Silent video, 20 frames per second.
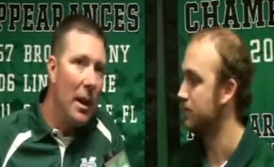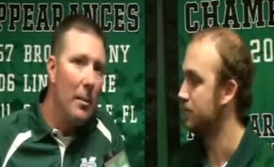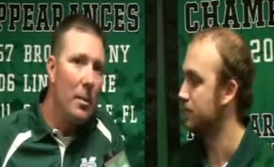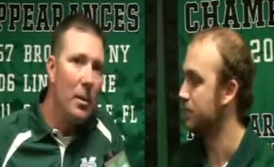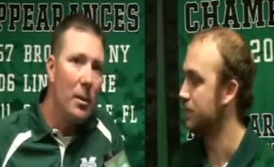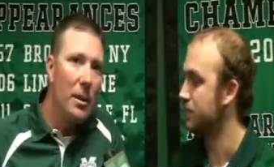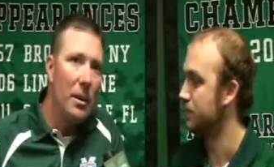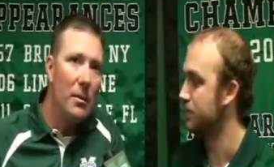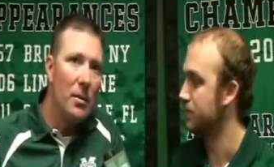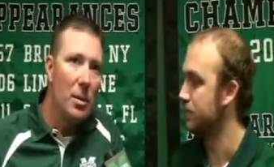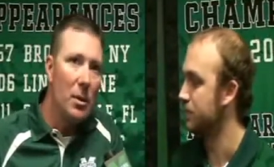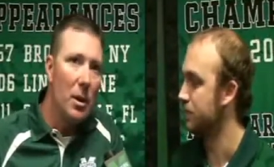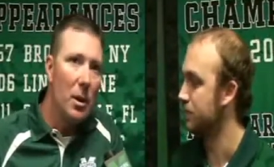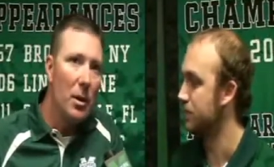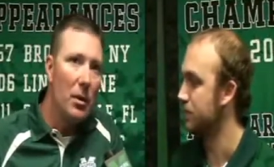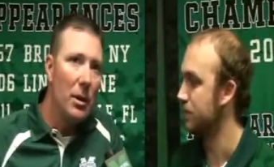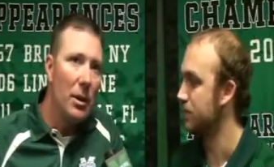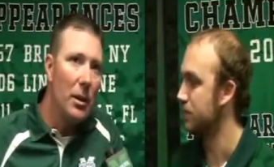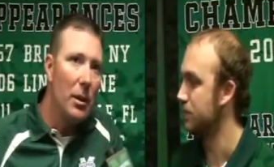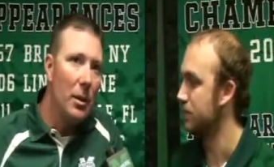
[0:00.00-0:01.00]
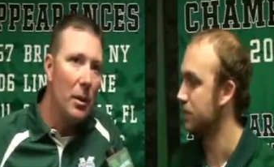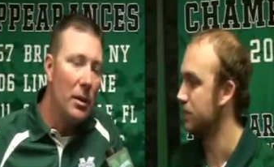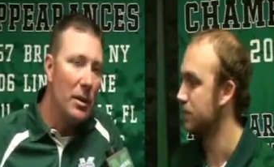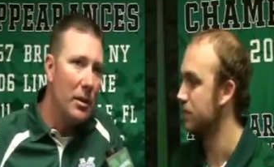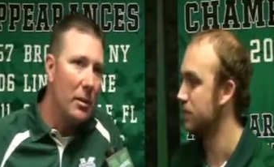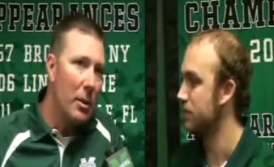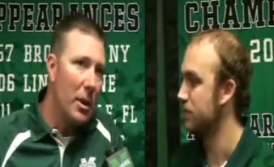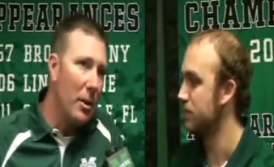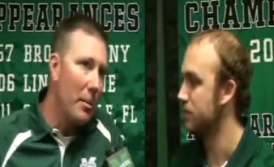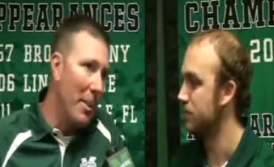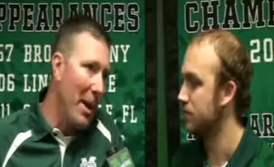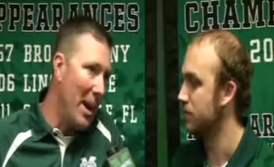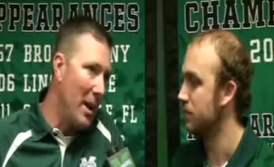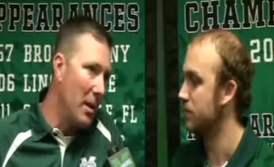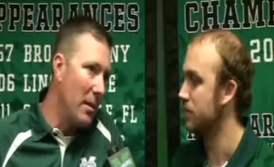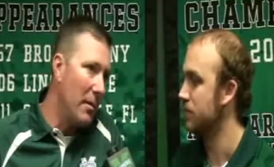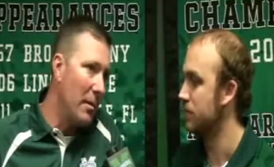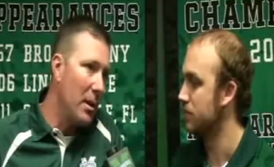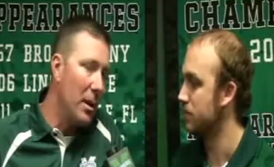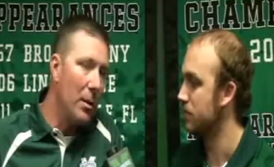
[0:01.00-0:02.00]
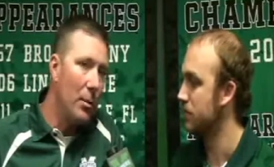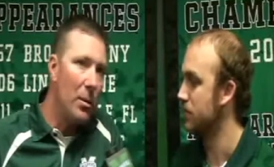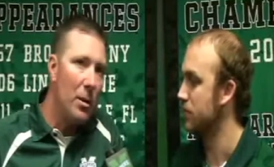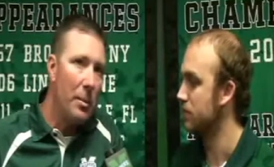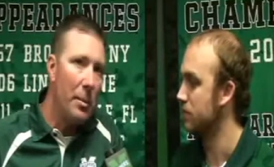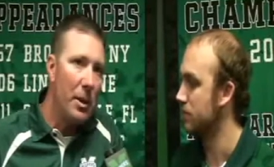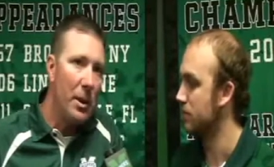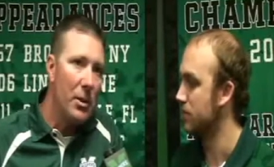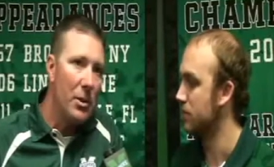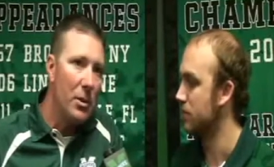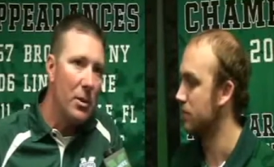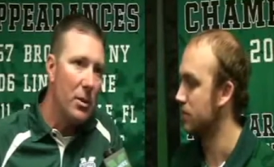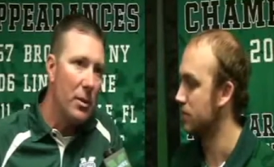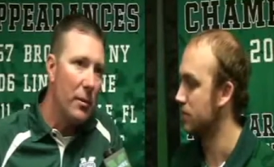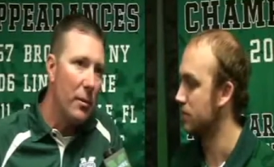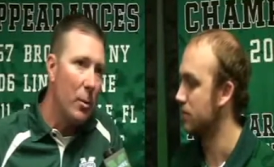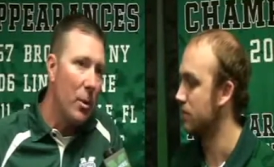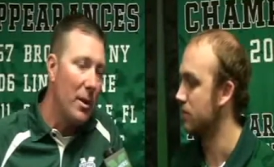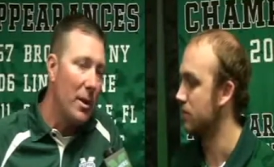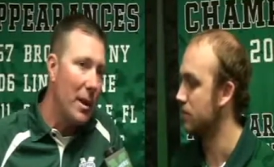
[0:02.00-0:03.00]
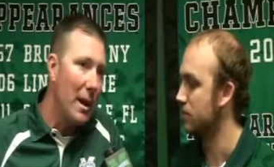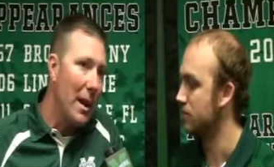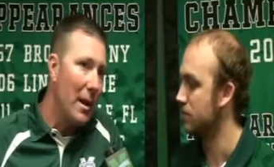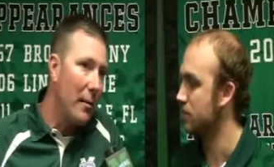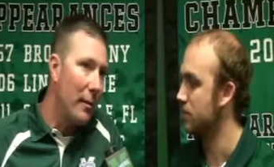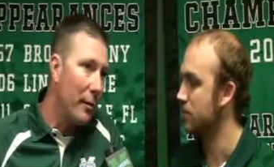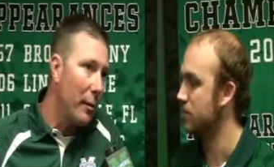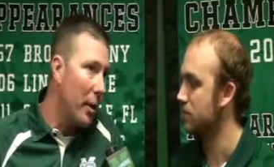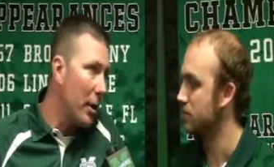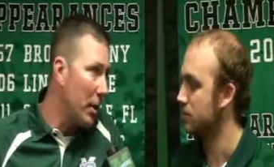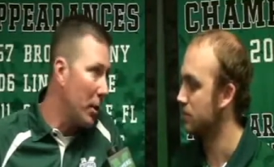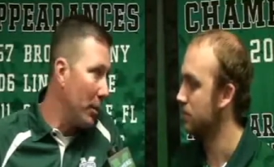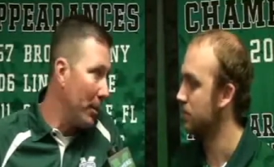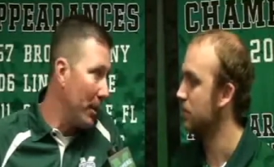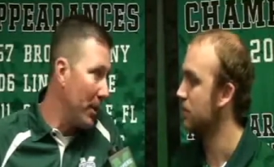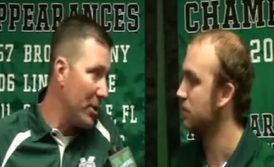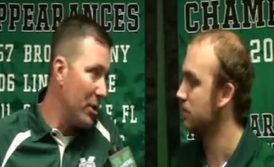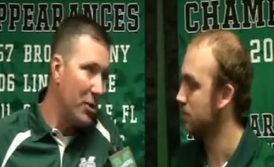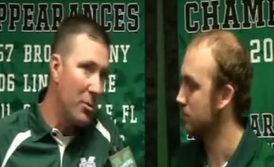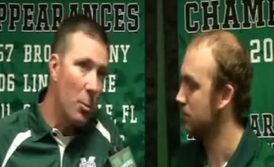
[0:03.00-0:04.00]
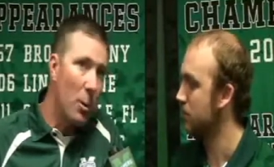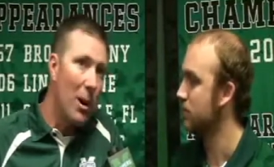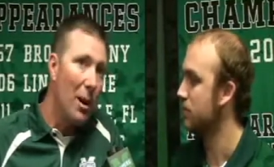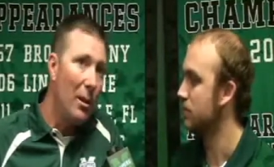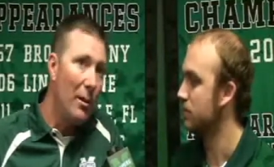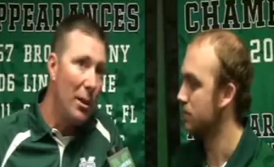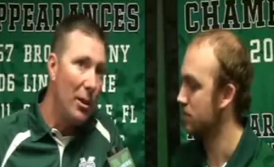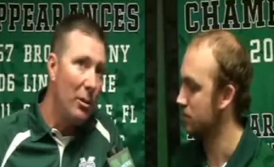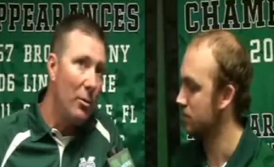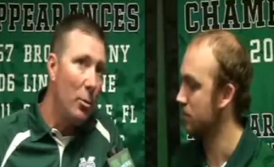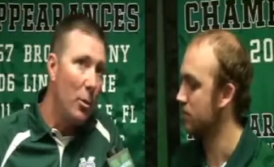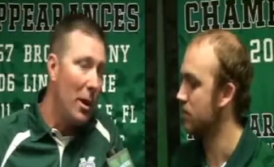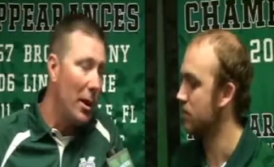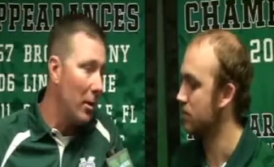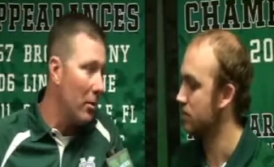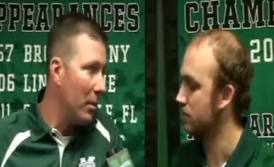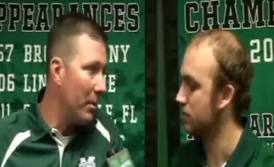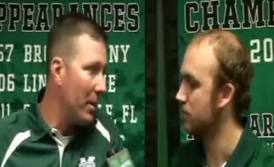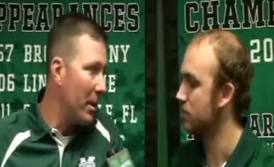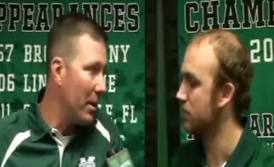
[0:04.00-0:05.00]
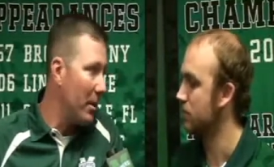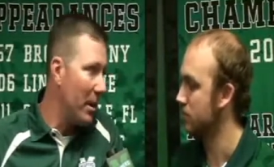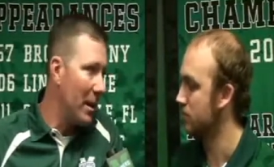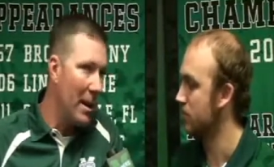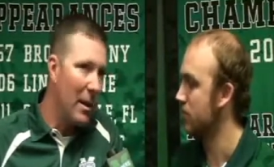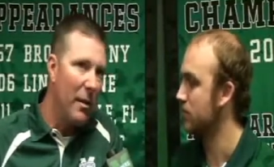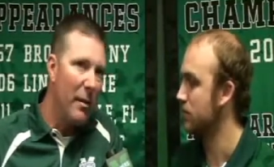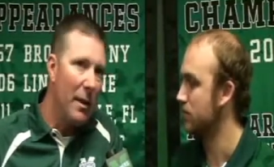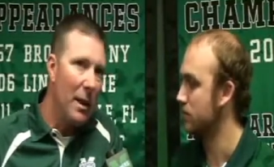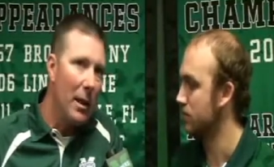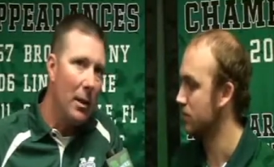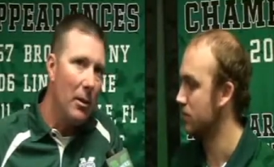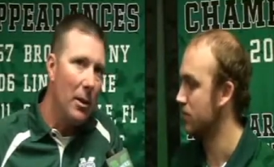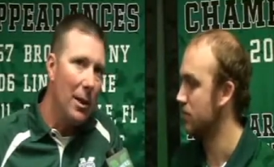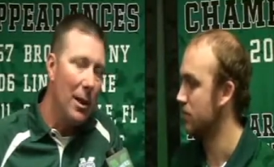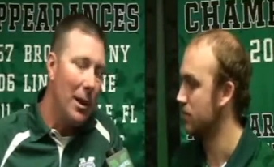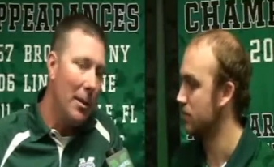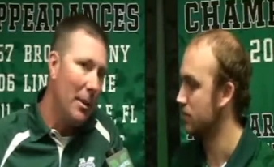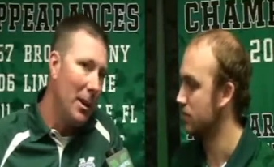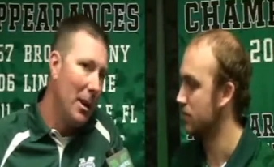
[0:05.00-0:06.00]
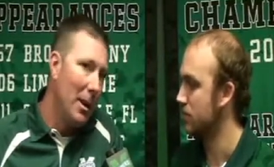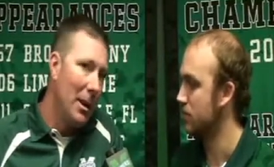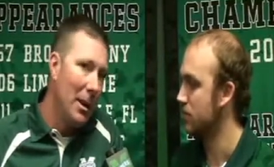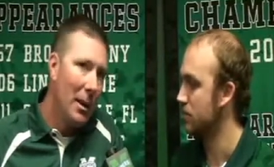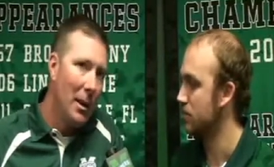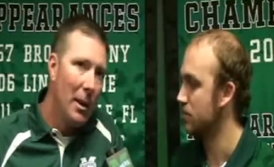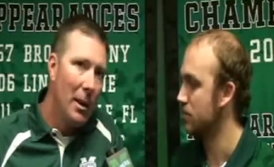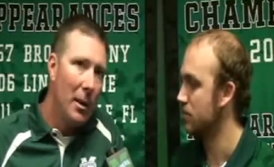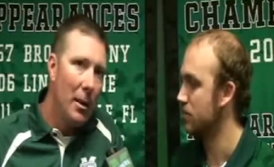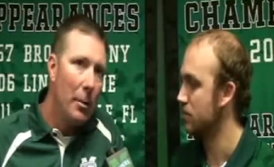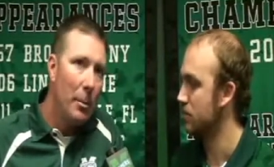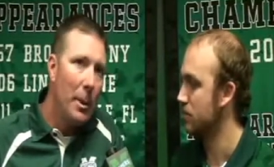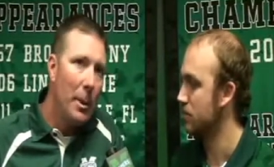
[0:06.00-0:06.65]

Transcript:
Speaker 1: I believe so. You know, it's a competitive thing with pitchers. If one guy in front of you pitches well, then you want to go up there and kind of follow it up. You know,